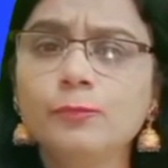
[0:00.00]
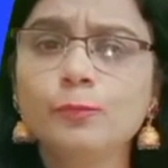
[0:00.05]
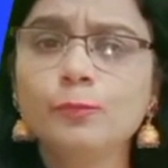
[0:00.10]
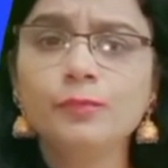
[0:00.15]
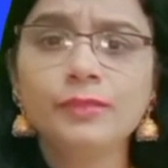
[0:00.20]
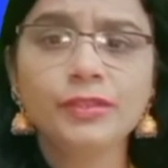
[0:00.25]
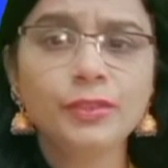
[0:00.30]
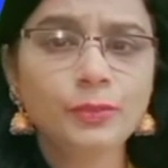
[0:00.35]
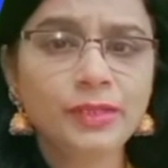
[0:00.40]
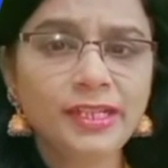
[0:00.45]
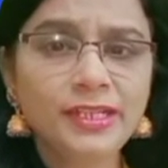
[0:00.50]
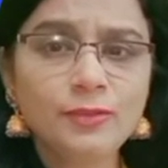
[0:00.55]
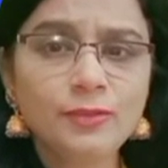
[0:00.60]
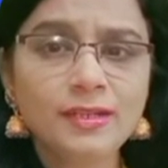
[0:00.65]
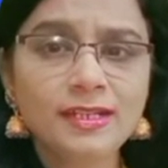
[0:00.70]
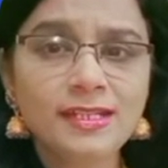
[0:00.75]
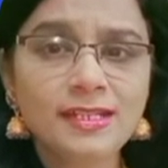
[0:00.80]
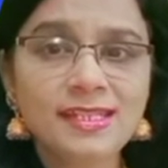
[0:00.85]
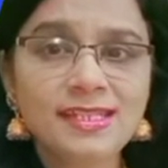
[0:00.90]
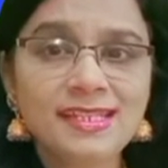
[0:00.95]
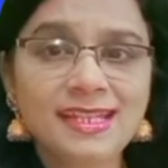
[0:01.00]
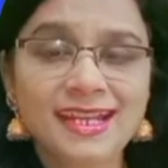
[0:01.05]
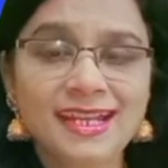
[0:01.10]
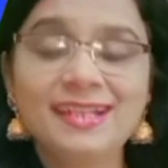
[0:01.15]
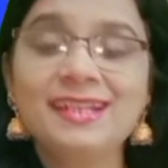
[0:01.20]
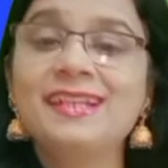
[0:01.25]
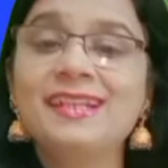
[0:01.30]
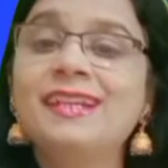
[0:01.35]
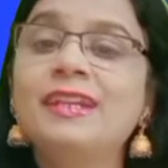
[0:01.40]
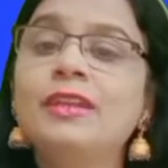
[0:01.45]
You need to
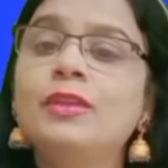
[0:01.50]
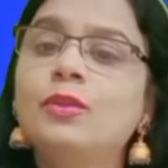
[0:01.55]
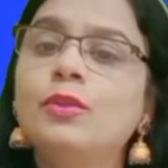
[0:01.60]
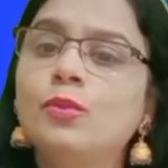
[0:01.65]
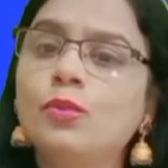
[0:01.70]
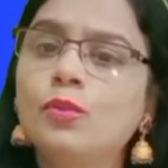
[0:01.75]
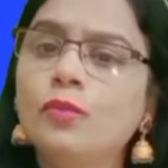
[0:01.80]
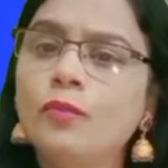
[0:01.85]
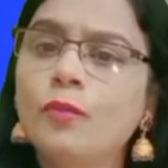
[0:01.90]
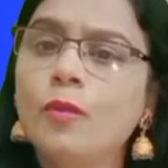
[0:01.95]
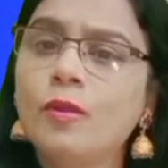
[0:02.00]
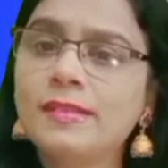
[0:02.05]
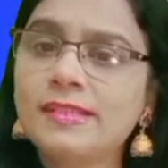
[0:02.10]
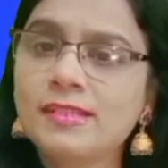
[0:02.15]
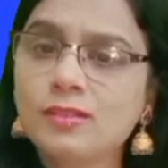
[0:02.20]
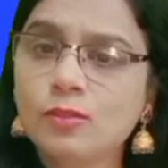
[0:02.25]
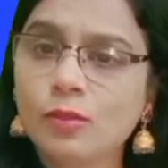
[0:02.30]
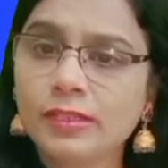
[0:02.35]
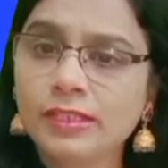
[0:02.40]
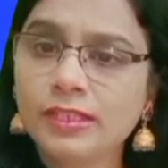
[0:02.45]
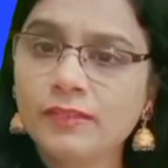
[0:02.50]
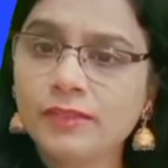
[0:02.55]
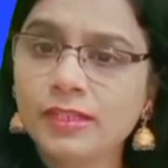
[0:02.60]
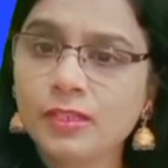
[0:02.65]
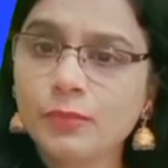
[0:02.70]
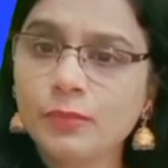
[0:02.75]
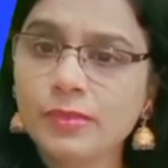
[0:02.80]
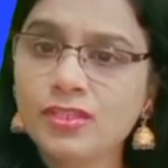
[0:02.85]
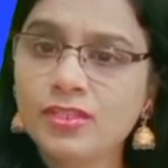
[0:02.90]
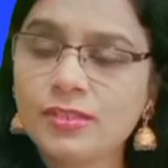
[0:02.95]
understand true, false, not
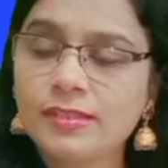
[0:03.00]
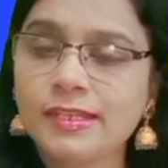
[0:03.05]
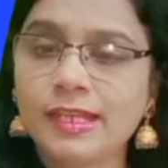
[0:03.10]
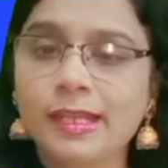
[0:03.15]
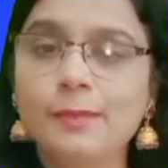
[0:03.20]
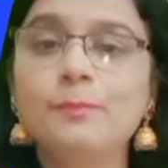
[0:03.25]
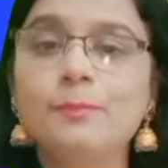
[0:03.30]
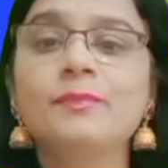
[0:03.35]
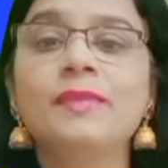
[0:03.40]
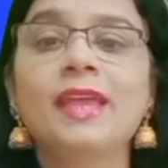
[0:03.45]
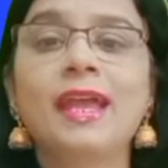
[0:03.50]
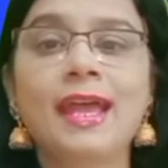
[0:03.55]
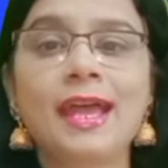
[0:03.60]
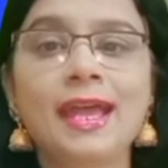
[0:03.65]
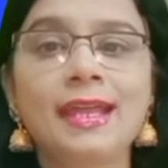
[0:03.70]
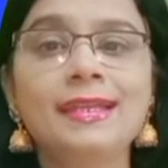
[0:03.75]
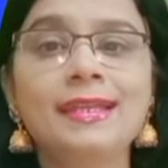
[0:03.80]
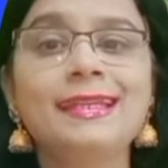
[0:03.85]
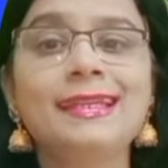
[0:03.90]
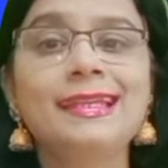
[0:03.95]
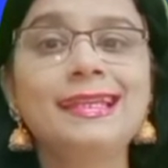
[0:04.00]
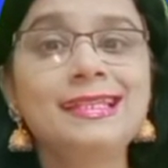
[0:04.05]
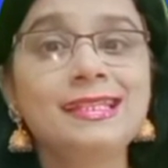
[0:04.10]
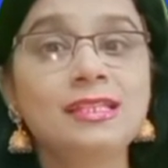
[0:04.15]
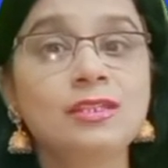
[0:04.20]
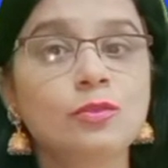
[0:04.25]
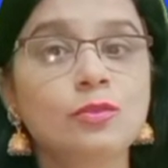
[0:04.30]
given question type and yes,